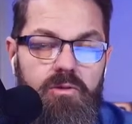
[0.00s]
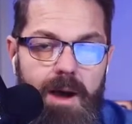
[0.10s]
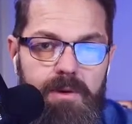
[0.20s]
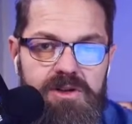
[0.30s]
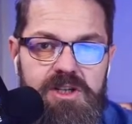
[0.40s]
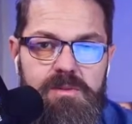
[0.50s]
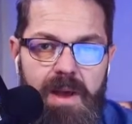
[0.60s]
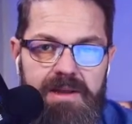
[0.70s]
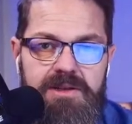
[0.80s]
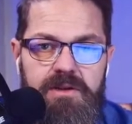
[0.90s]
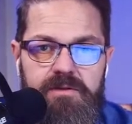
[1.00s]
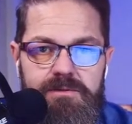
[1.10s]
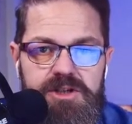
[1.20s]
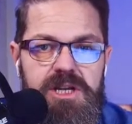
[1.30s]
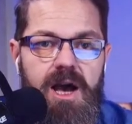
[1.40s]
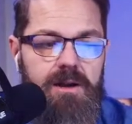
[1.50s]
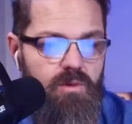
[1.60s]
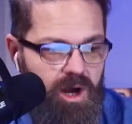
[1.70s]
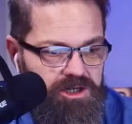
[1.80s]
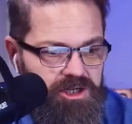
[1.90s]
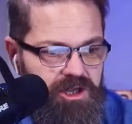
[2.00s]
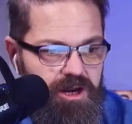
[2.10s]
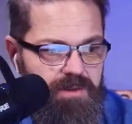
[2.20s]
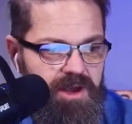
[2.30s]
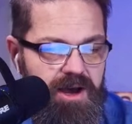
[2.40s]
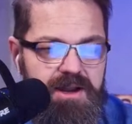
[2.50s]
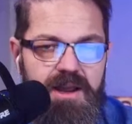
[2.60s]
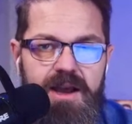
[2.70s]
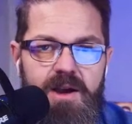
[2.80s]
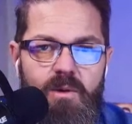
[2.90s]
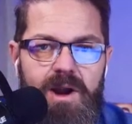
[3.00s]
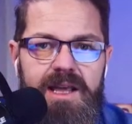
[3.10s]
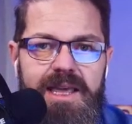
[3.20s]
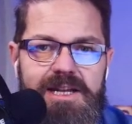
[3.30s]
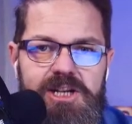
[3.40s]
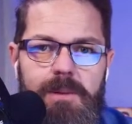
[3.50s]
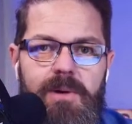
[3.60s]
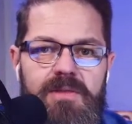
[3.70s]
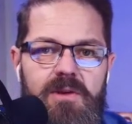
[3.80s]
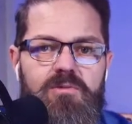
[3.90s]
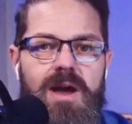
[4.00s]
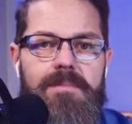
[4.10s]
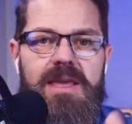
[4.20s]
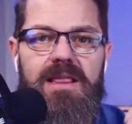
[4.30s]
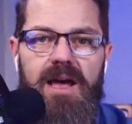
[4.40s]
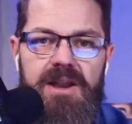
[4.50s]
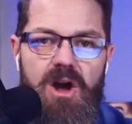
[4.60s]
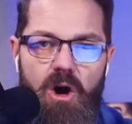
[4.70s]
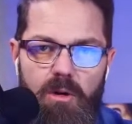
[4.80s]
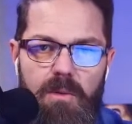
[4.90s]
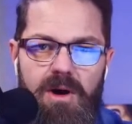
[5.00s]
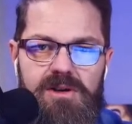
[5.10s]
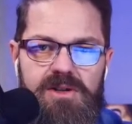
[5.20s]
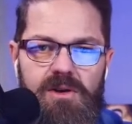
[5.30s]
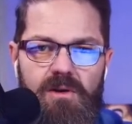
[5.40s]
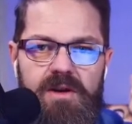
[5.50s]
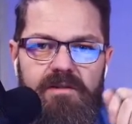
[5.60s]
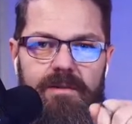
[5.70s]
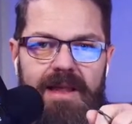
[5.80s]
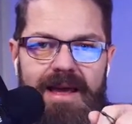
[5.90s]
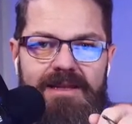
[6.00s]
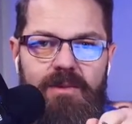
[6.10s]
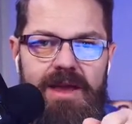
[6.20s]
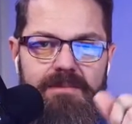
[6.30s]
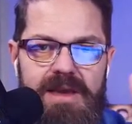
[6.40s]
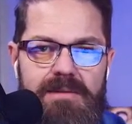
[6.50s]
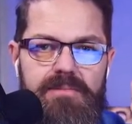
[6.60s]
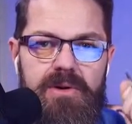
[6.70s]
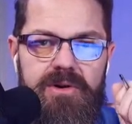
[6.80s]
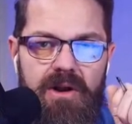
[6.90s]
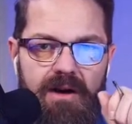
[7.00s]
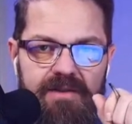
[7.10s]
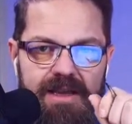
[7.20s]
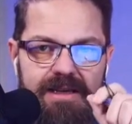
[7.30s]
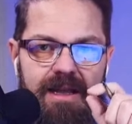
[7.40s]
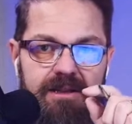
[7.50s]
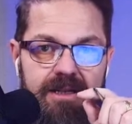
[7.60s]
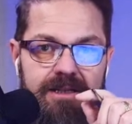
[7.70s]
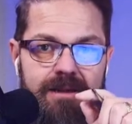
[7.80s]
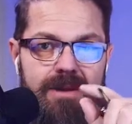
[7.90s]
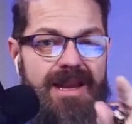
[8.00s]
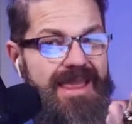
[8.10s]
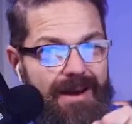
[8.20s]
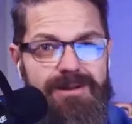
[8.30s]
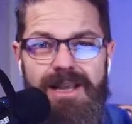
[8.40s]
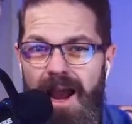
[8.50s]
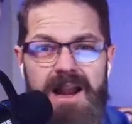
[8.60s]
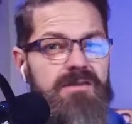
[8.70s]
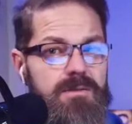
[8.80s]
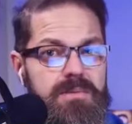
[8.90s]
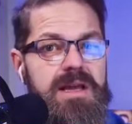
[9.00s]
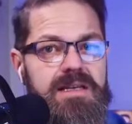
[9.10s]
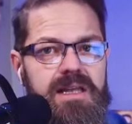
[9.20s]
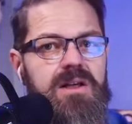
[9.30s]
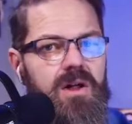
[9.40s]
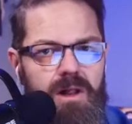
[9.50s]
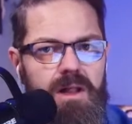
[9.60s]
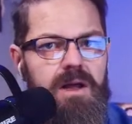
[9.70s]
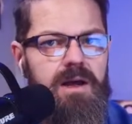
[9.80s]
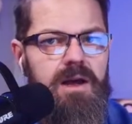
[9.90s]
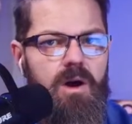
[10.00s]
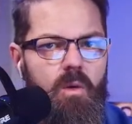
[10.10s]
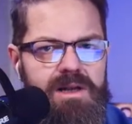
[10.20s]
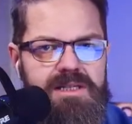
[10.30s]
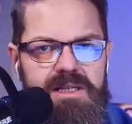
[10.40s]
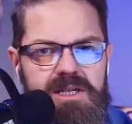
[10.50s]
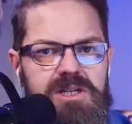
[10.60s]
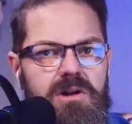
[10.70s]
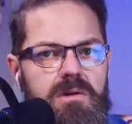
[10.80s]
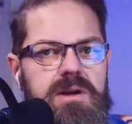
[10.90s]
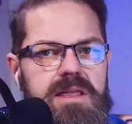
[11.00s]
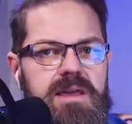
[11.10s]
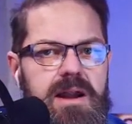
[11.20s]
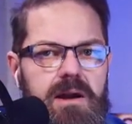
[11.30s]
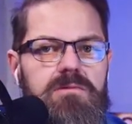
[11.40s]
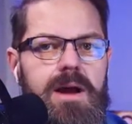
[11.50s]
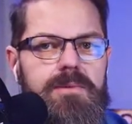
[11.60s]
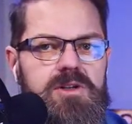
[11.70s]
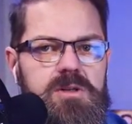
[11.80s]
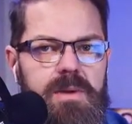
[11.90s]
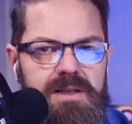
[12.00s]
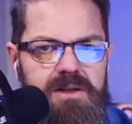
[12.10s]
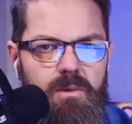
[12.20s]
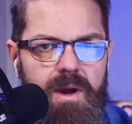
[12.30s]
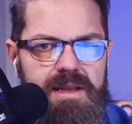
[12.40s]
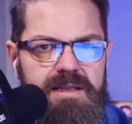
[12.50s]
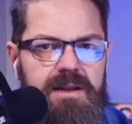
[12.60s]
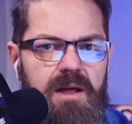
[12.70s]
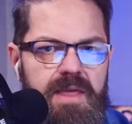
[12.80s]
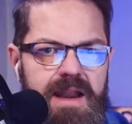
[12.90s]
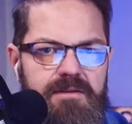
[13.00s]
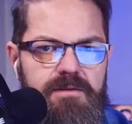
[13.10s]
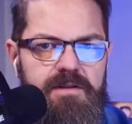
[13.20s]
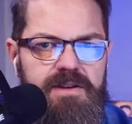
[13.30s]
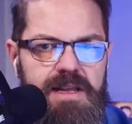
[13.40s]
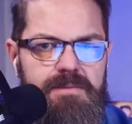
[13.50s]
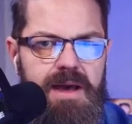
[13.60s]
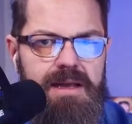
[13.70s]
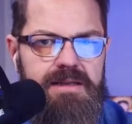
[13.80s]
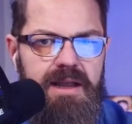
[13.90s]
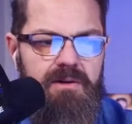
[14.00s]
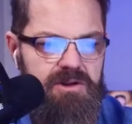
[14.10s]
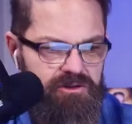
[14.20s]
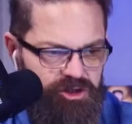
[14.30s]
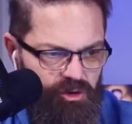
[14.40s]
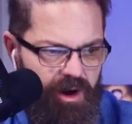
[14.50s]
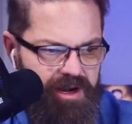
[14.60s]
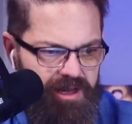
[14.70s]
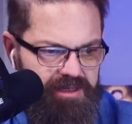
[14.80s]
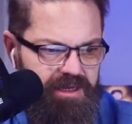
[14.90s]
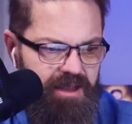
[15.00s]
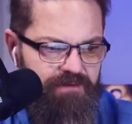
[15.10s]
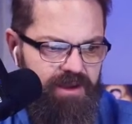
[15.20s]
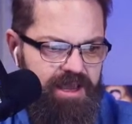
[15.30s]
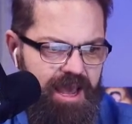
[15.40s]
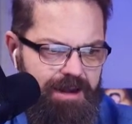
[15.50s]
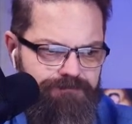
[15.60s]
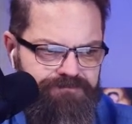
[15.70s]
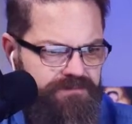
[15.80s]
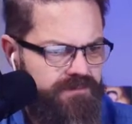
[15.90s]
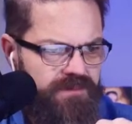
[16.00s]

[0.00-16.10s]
Robert Spencer from Jihad Watch is going to be on. We're going to catch up on the Rep. Ilhan Omar story from last week being booted off the Intelligence Committee. That was kind of a big deal. What's the story there? Robert Spencer weighs in on that at 15 past the hour. Do join us if you can.